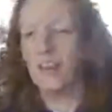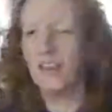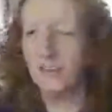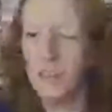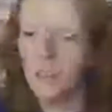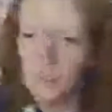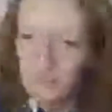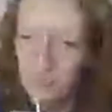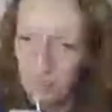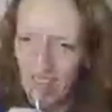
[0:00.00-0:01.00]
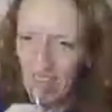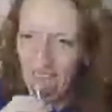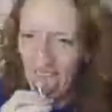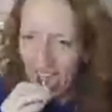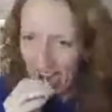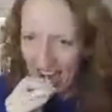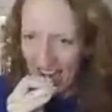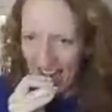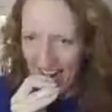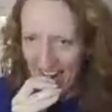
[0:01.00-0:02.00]
17 eggs and 14
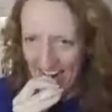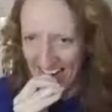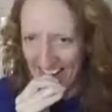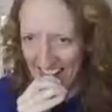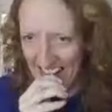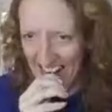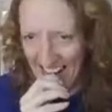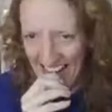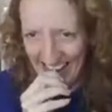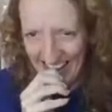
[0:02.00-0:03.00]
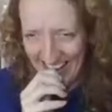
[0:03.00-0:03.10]
handles. That broom.